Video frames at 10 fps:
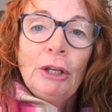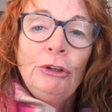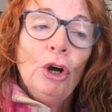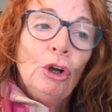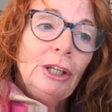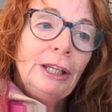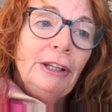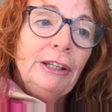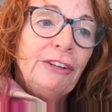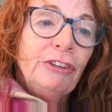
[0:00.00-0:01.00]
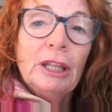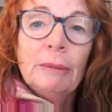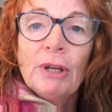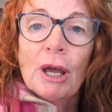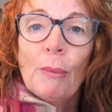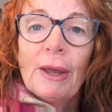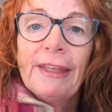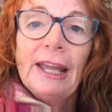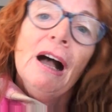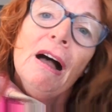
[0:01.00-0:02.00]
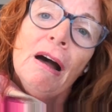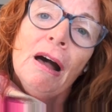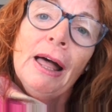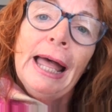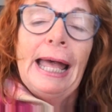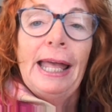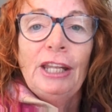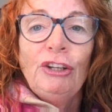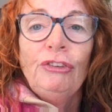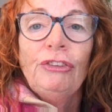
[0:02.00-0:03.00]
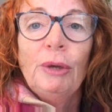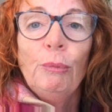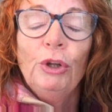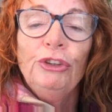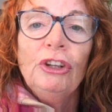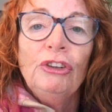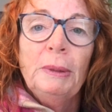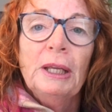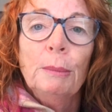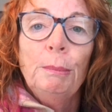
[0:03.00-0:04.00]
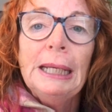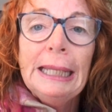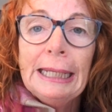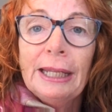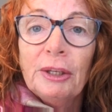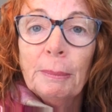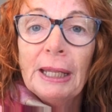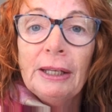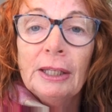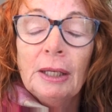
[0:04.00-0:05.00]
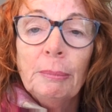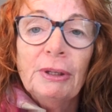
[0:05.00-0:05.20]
not letting them know where they are and wanting to be completely independent,